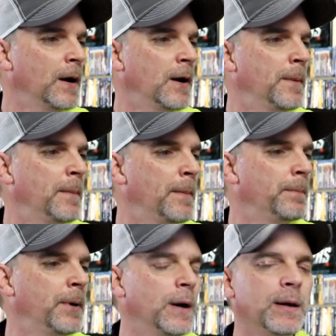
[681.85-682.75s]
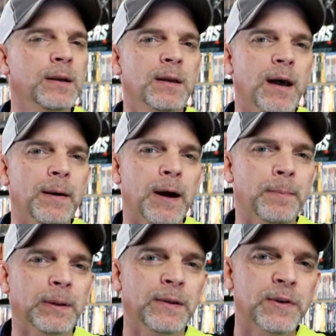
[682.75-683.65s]
um, but I
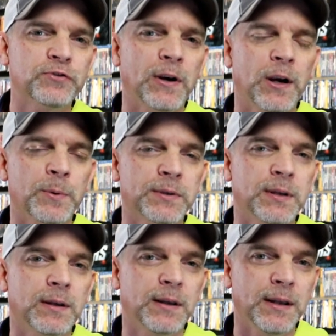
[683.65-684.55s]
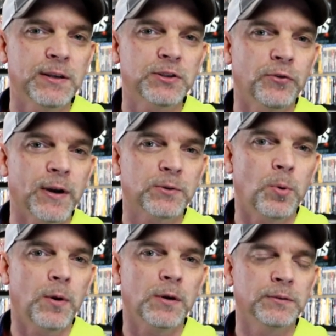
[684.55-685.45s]
believe this right here was his
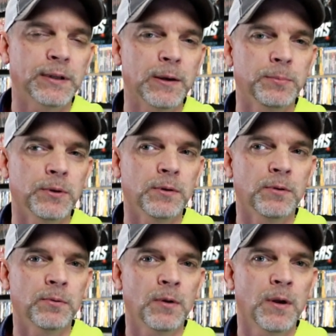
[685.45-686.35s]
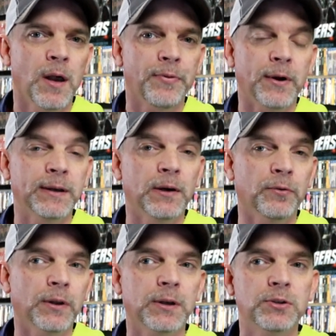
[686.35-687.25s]
directorial debut. I thought he did a
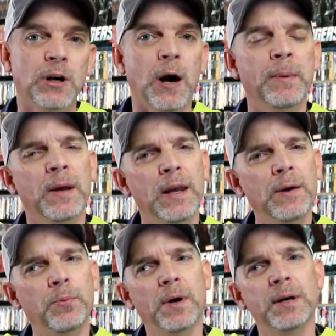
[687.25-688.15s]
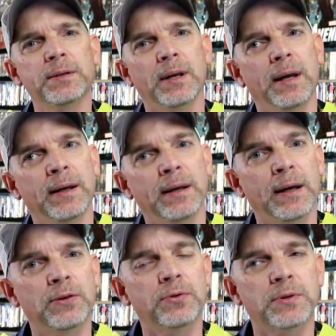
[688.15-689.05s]
really good job. It was an
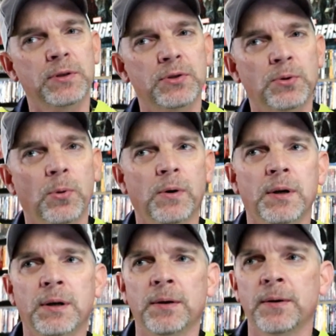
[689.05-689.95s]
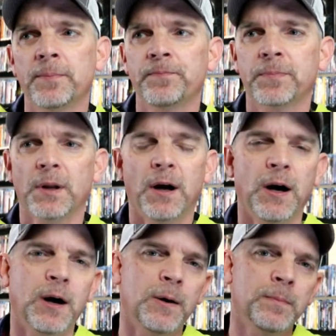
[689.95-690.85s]
interesting story,
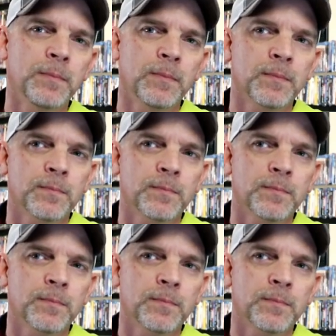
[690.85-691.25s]
um,